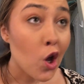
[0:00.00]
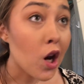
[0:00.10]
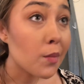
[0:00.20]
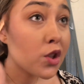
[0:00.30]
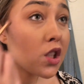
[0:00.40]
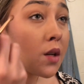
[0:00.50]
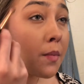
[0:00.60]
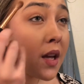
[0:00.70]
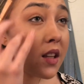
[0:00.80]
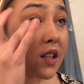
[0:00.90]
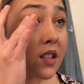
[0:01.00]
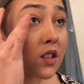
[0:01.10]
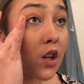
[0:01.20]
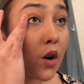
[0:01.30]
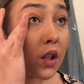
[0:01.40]
I'm just gonna make this
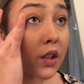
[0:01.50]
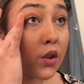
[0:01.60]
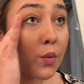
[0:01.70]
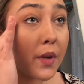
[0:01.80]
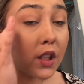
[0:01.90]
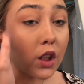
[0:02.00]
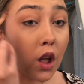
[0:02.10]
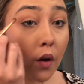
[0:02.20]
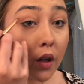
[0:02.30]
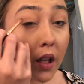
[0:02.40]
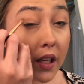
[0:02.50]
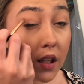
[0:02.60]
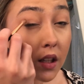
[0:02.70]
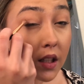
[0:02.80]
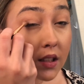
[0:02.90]
go a little bit lower,
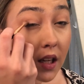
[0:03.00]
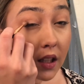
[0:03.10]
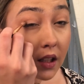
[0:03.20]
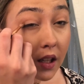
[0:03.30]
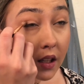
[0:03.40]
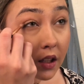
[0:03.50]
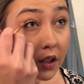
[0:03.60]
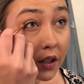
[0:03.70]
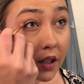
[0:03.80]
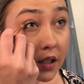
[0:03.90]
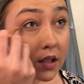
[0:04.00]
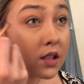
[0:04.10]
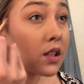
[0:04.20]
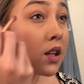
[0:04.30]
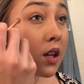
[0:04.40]
like exactly in the crease,